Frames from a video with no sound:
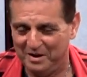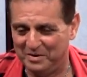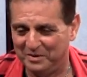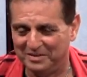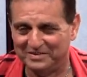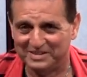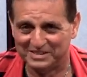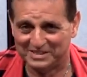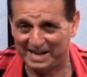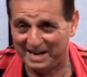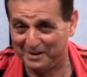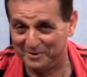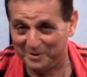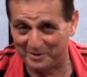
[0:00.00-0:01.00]
because they
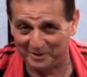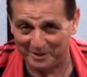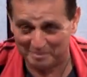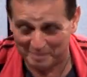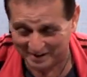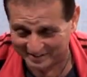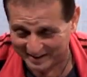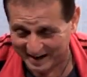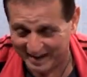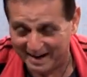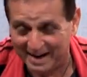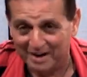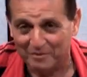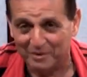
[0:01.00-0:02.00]
had heard all about that,
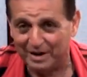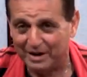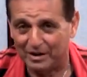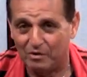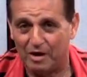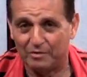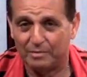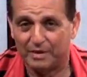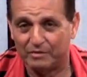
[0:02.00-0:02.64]
wanted to go out with me. Of